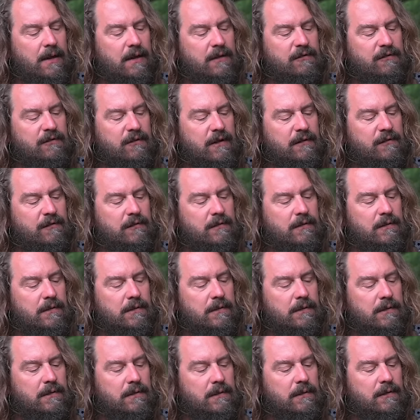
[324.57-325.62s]
and just
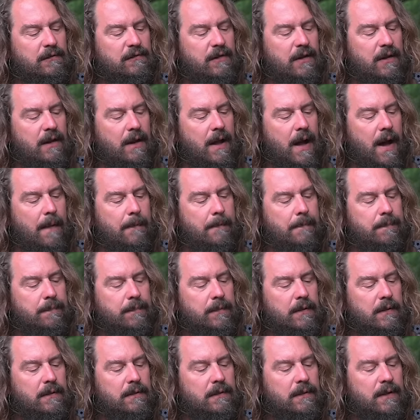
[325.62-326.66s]
loosen it up,
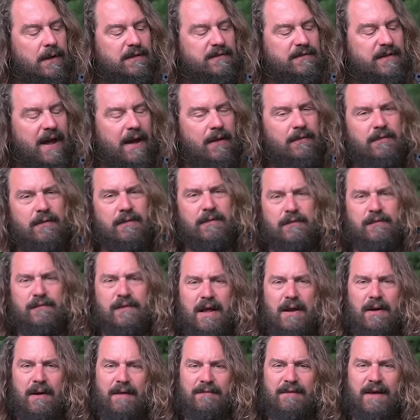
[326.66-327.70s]
look down through the
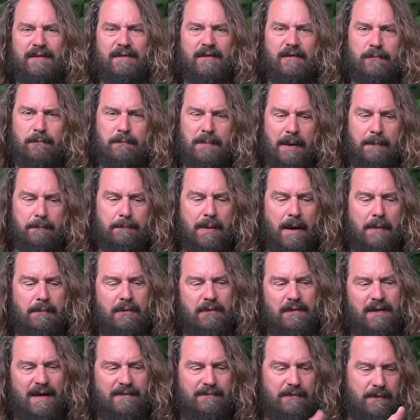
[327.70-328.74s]
center, I've got this big
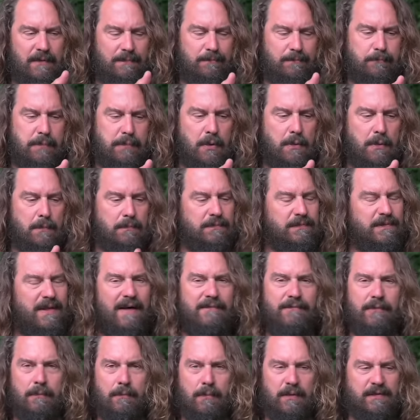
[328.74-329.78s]
bubble level, boom,
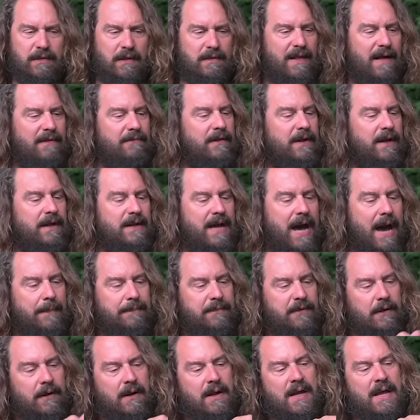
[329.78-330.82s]
leveled with the leveling
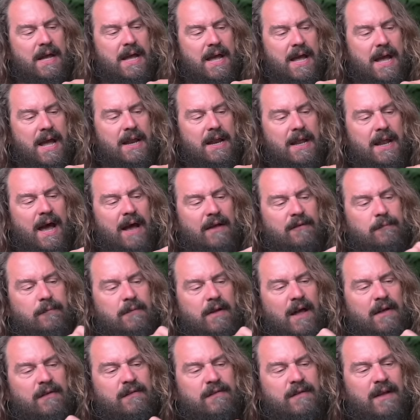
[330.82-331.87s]
adapter. And it has
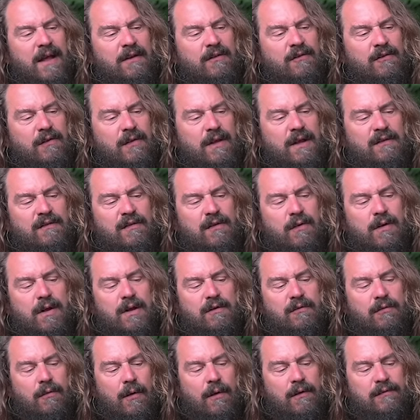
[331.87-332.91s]
essentially two
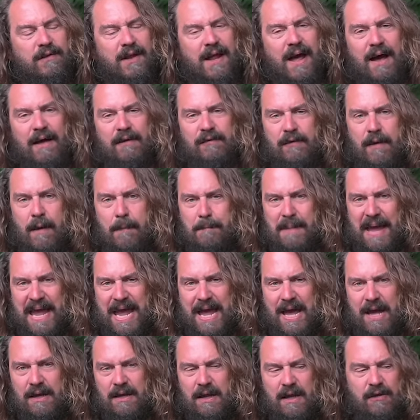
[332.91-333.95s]
controls. It has a
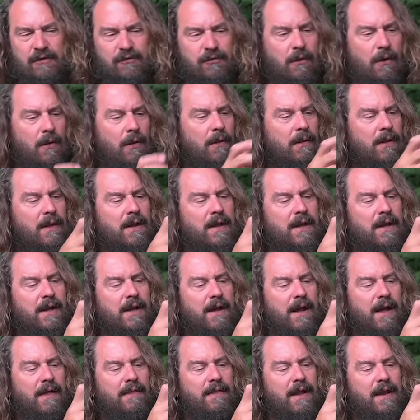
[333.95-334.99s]
pan control,
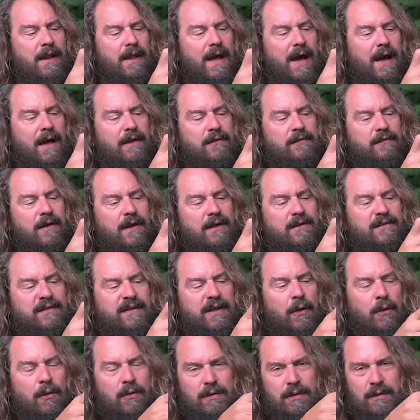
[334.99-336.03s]
and then it has a
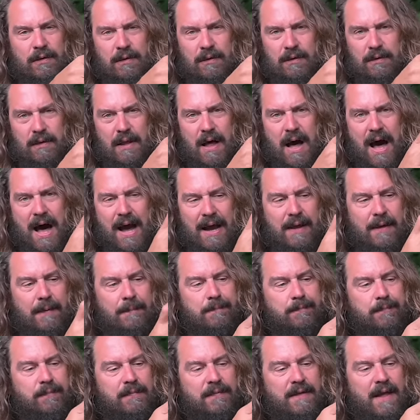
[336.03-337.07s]
tilt lock.
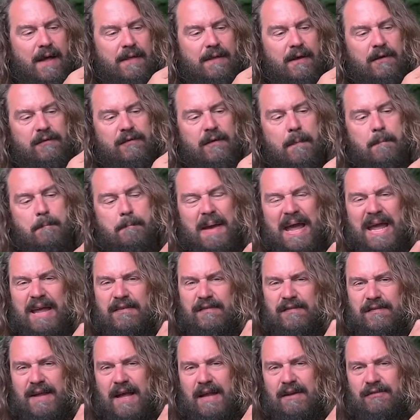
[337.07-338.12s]
Now there's a
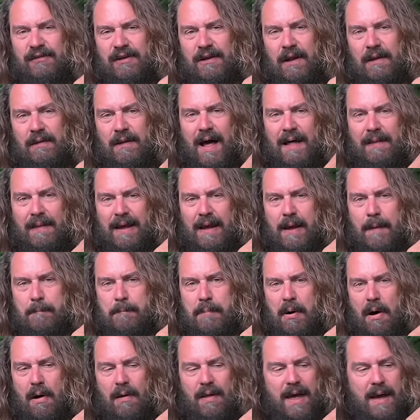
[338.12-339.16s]
base tension, a lot like a
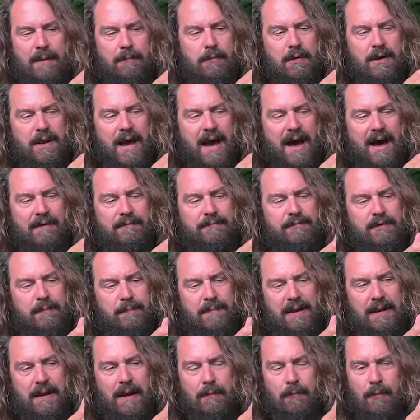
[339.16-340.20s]
ball head would have.
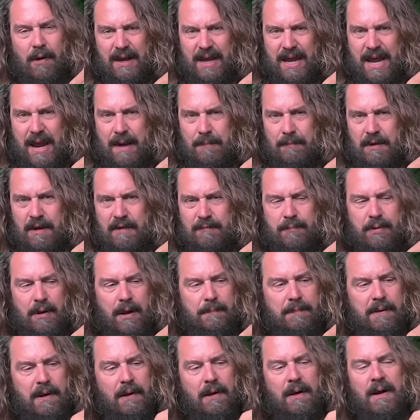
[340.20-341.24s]
Depending on what camera you put
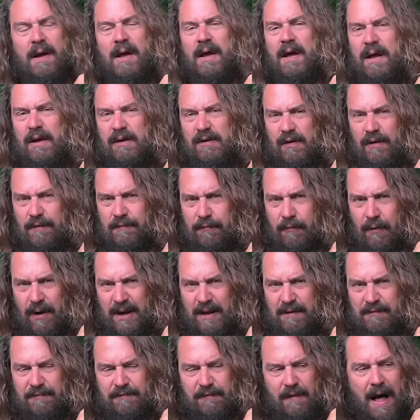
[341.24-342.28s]
up here, to
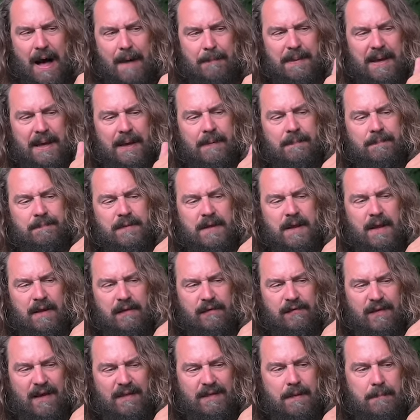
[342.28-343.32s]
avoid it flopping, you
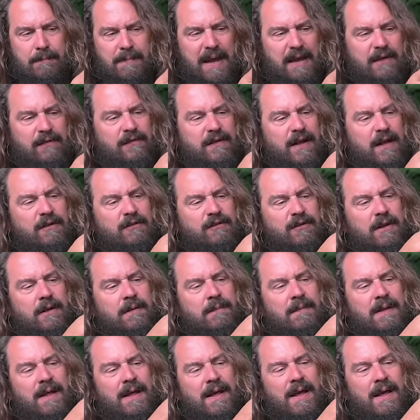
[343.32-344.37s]
can set the base
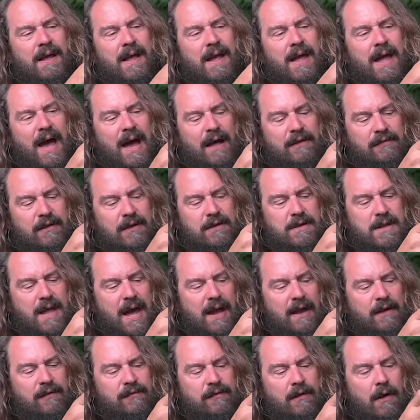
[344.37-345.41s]
tension. It has a
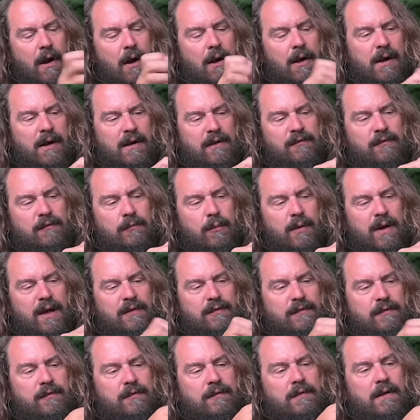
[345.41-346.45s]
nice
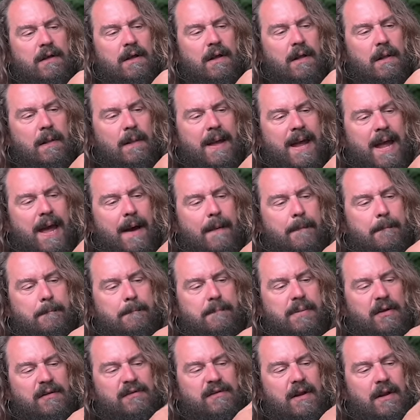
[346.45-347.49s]
Arca-Swiss
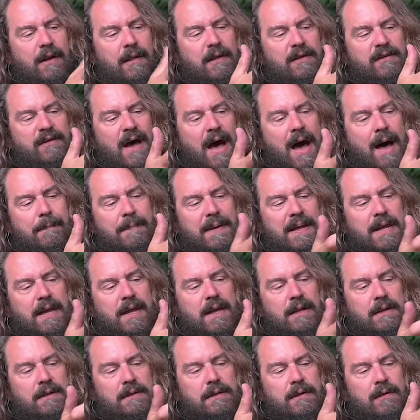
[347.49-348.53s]
clamp built in on the top, and you
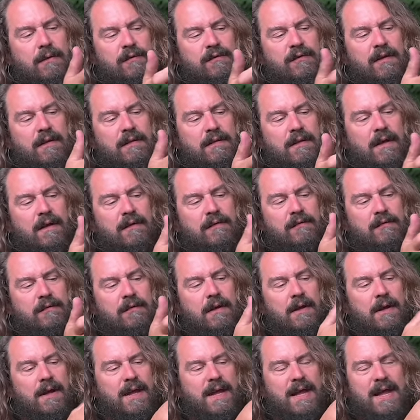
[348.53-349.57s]
can loosen this
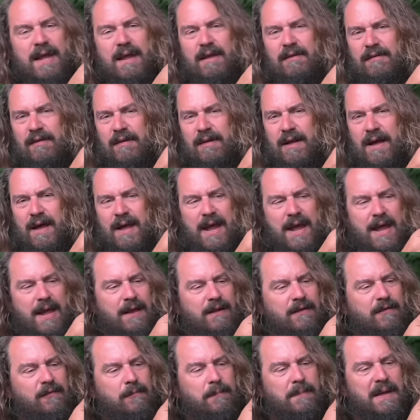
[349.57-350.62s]
easy to
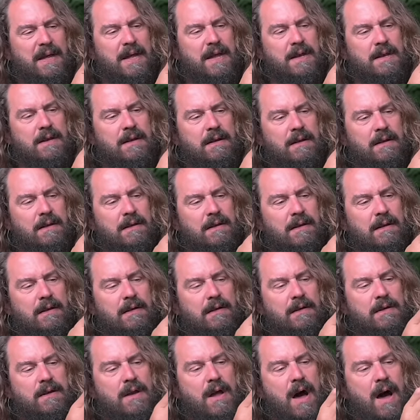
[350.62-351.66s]
hand spin
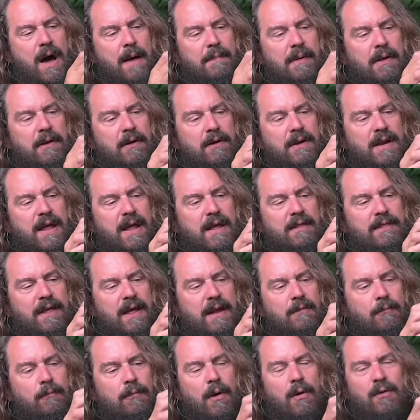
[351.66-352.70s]
knob underneath
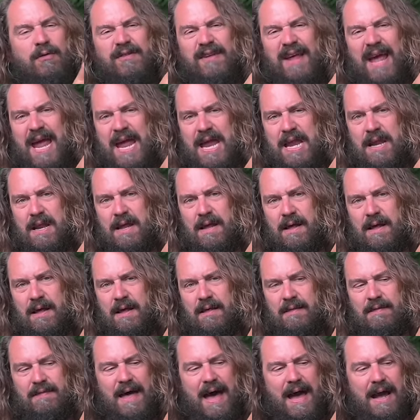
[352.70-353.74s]
and rotate
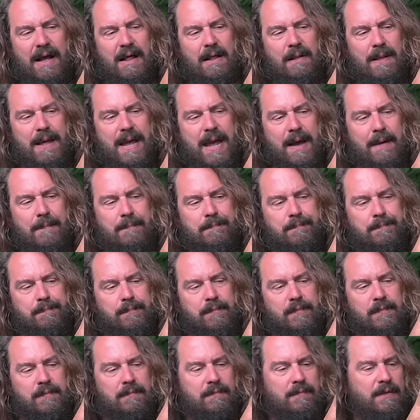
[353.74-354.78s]
that clamp
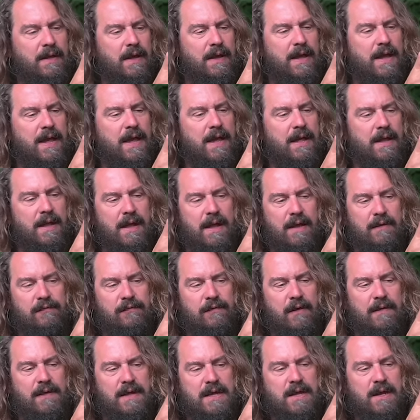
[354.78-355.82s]

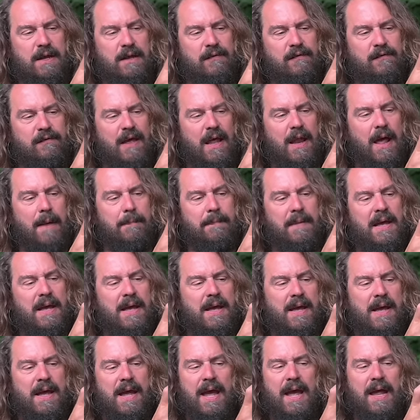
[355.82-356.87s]
so that you can set up
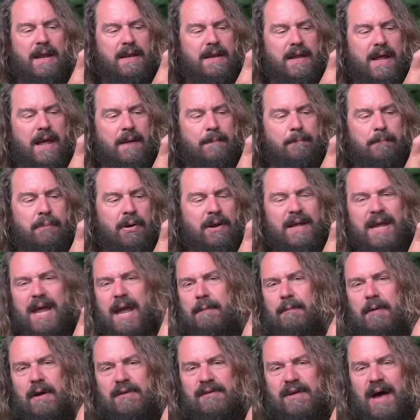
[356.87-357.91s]
and, and put a
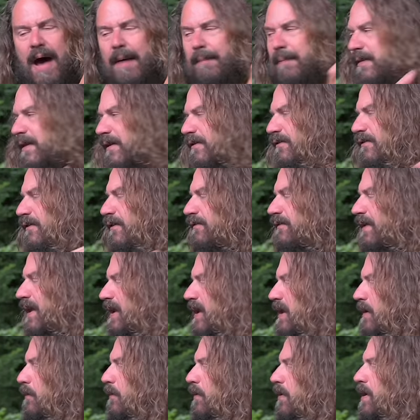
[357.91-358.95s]
camera on top of this just
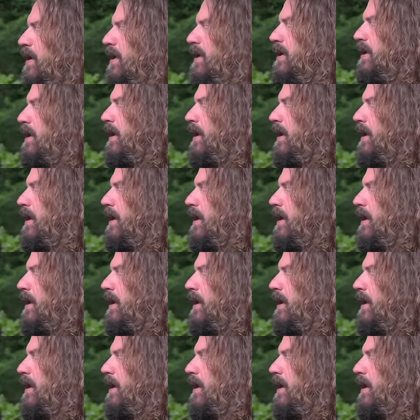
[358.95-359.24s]
like you would